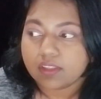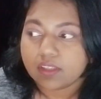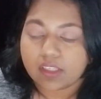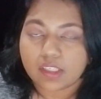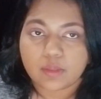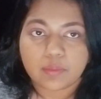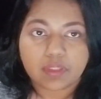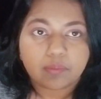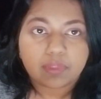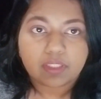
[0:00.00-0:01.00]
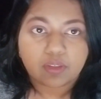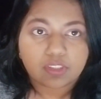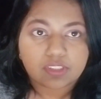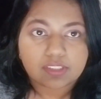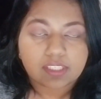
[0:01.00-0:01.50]
an Airbnb or
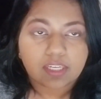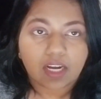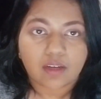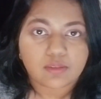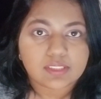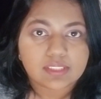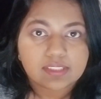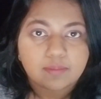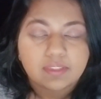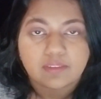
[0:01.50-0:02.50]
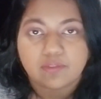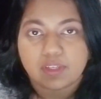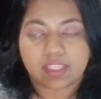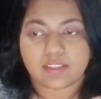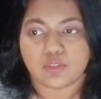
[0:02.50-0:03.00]
just like a housing, something for
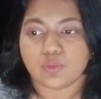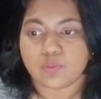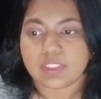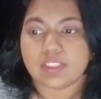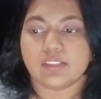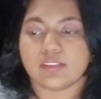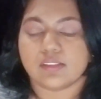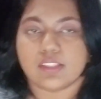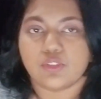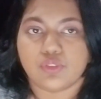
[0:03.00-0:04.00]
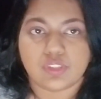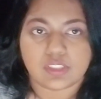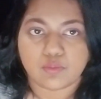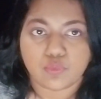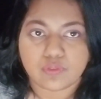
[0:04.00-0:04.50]
like 2 weeks, since you
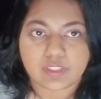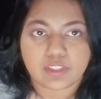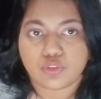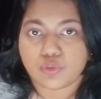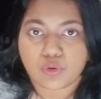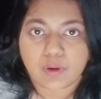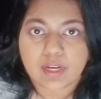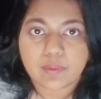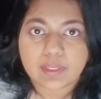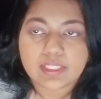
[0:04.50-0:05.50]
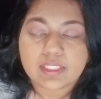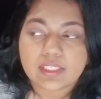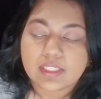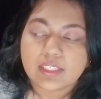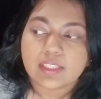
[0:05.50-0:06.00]
just moved here, you don't know anybody,
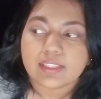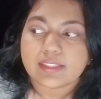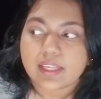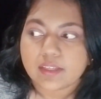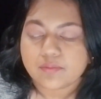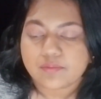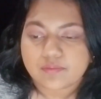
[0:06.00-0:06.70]
then